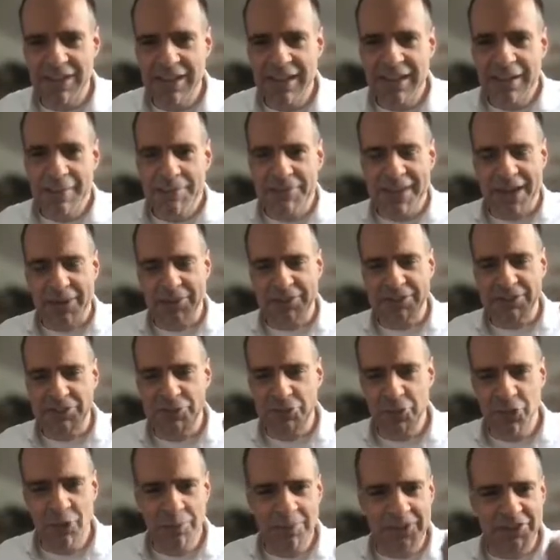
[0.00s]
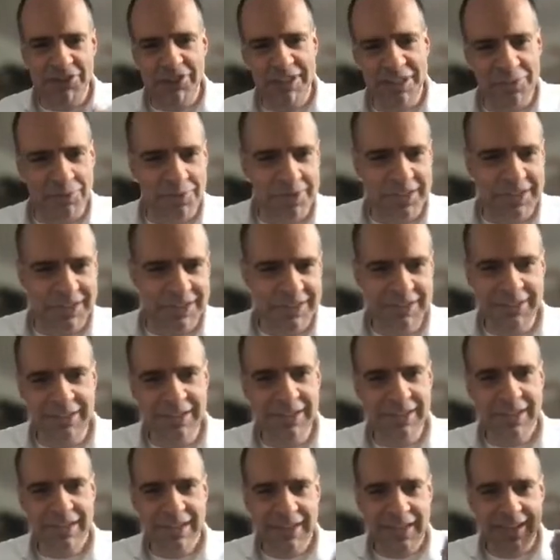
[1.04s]
there is no
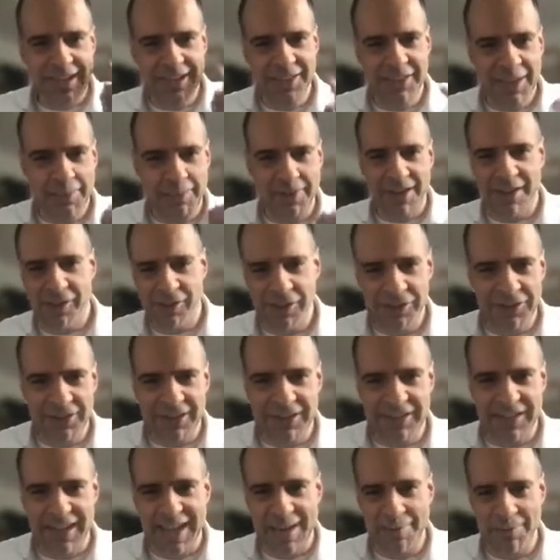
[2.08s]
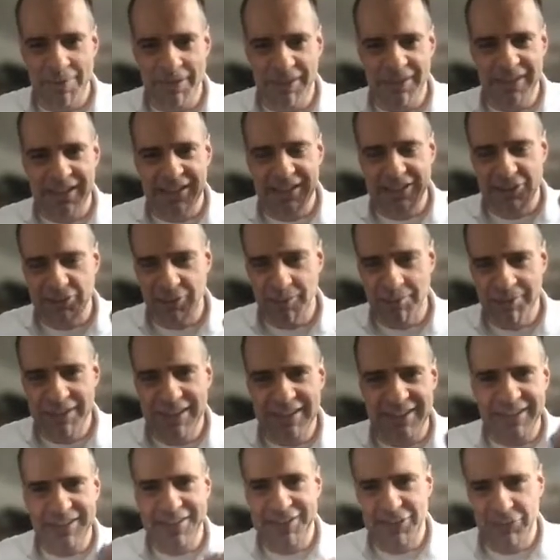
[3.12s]
material in the periodic table that is
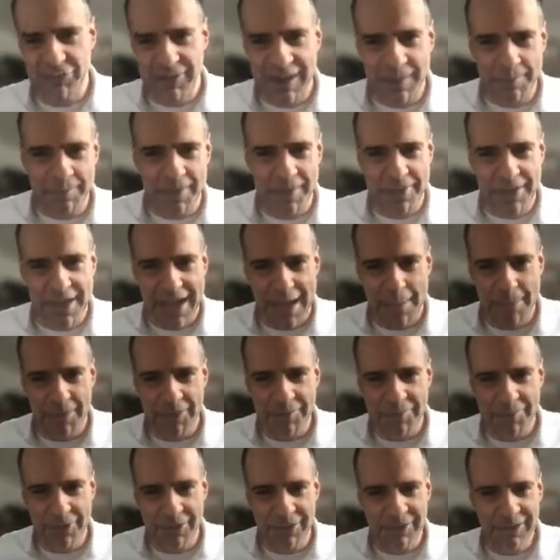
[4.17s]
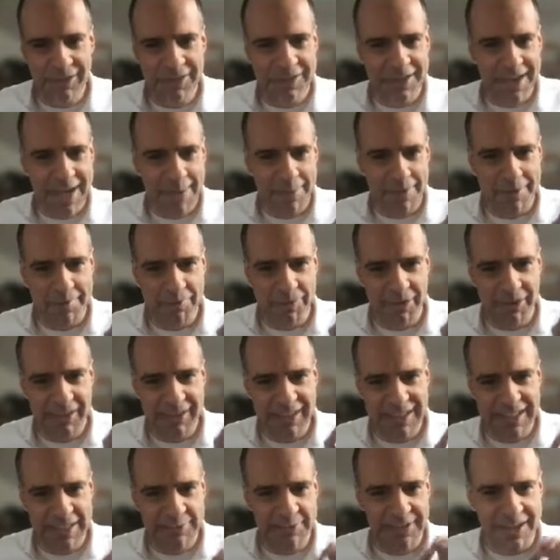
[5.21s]
completely described by the Hubbard model. The Hubbard model
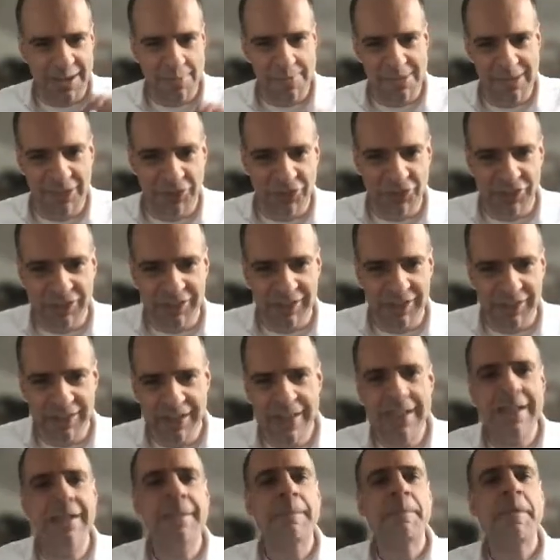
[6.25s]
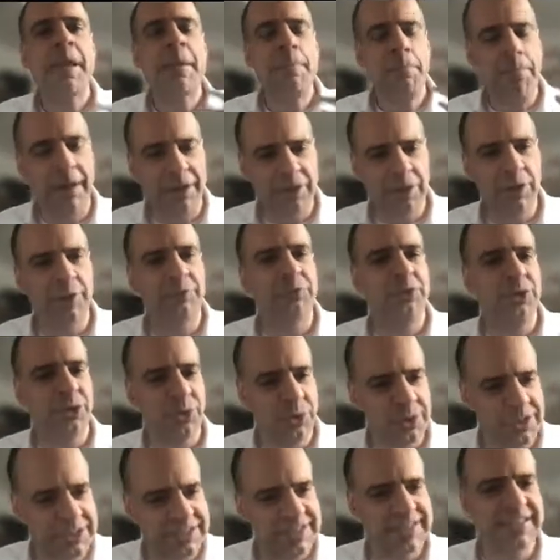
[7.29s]
is phenomenological, but of
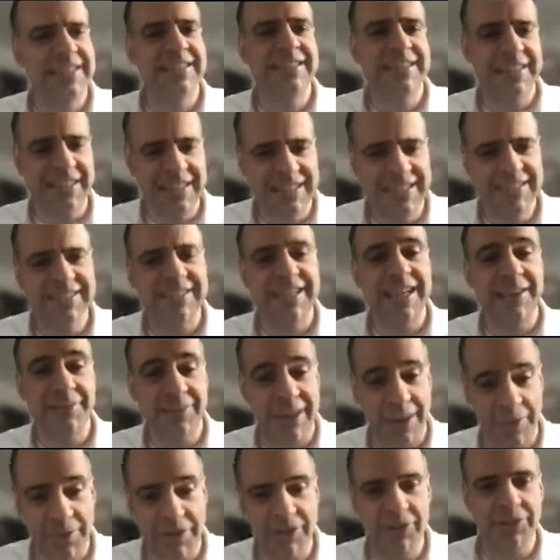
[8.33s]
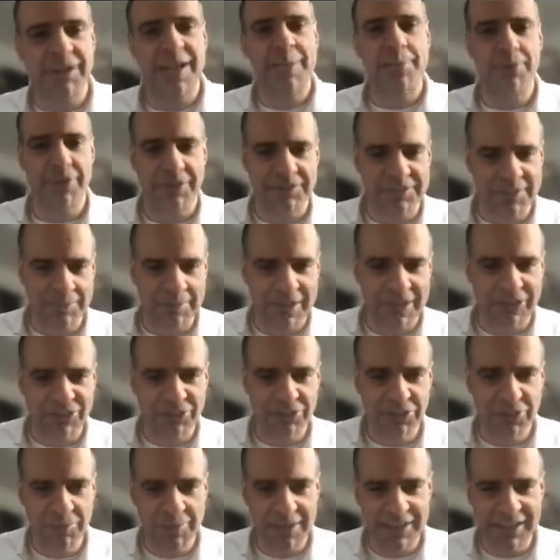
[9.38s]
course, it is a very good approximation
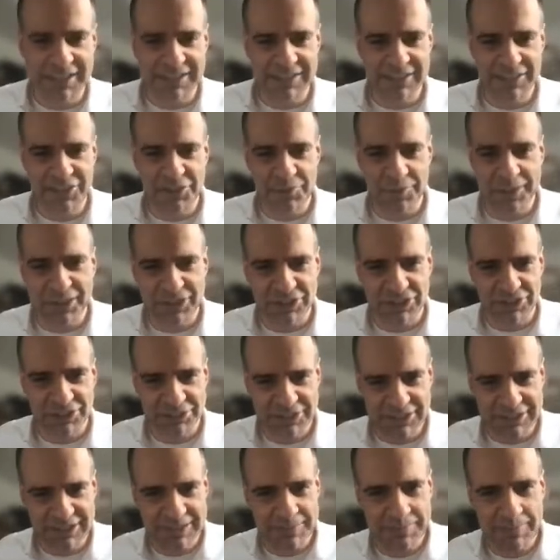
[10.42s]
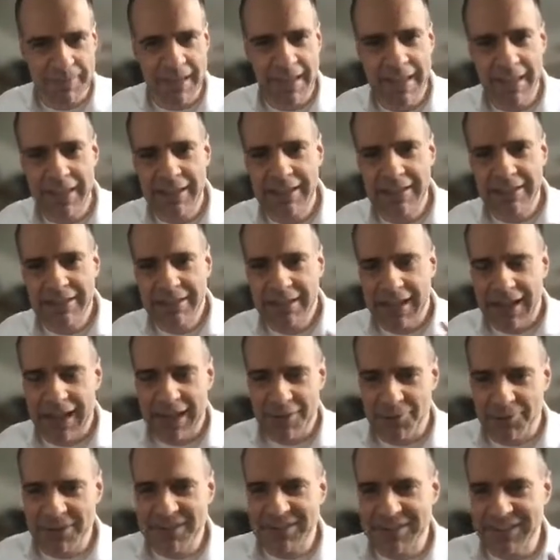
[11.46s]
to many situations. I
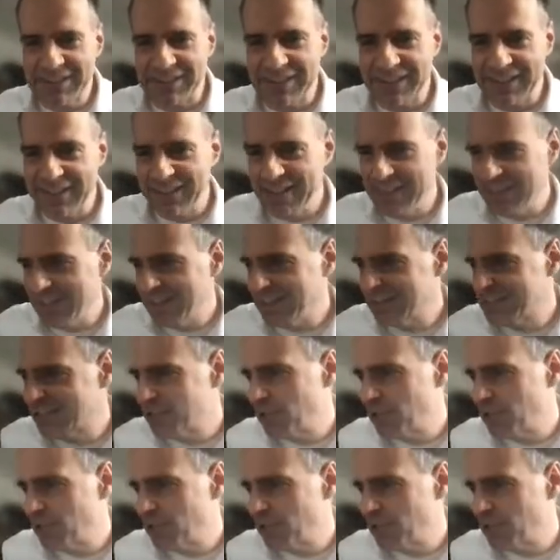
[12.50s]
recently saw